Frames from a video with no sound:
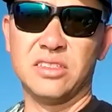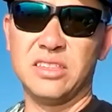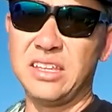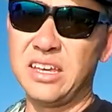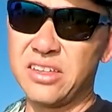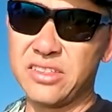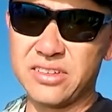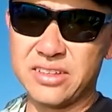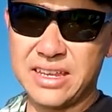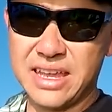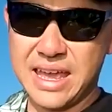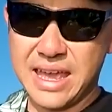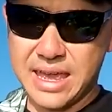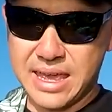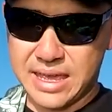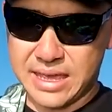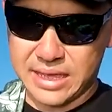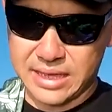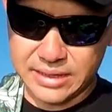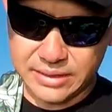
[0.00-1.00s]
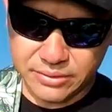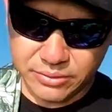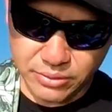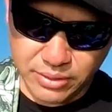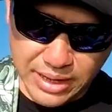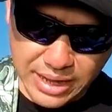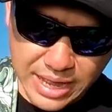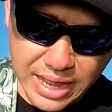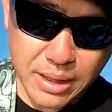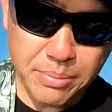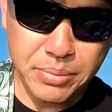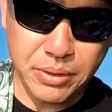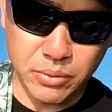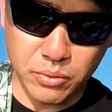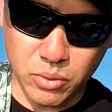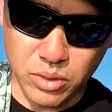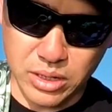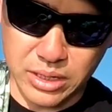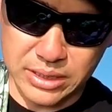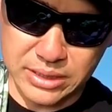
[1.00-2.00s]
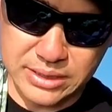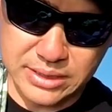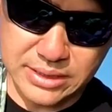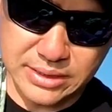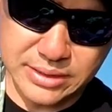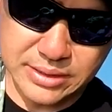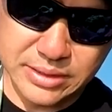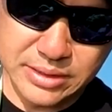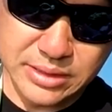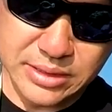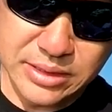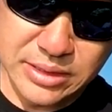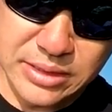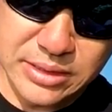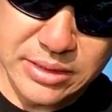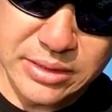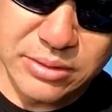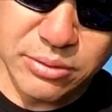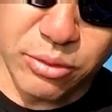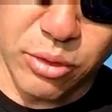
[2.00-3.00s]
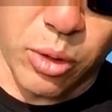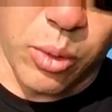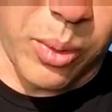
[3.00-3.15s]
The other day, what happened was, or